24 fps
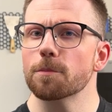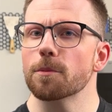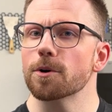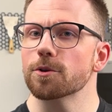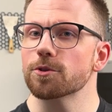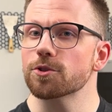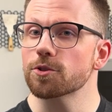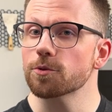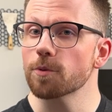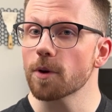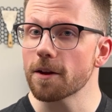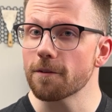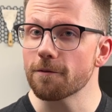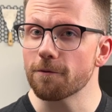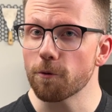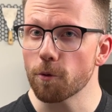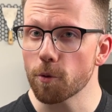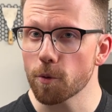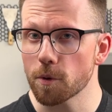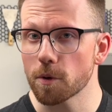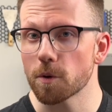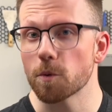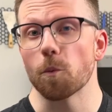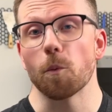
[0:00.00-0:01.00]
most
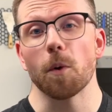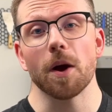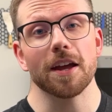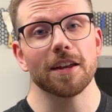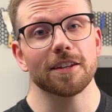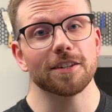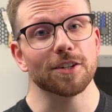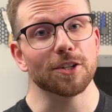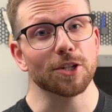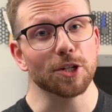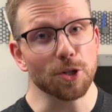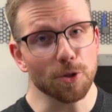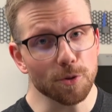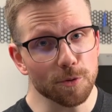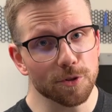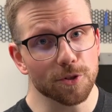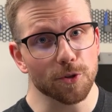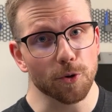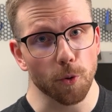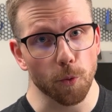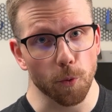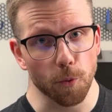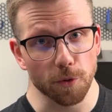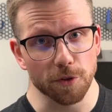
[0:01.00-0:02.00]
straightforward way to use
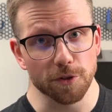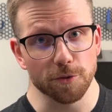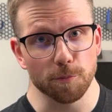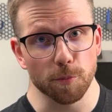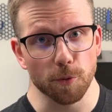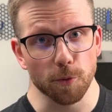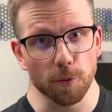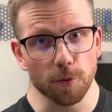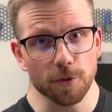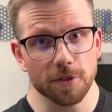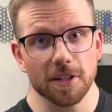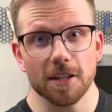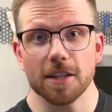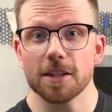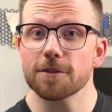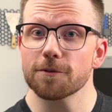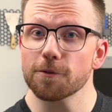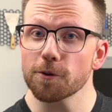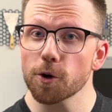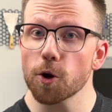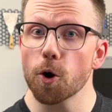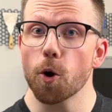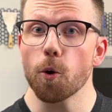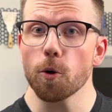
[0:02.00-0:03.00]
your old spools is
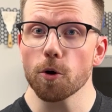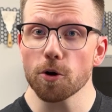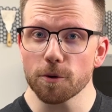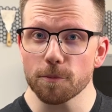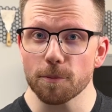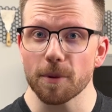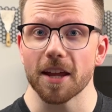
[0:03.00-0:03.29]
for cord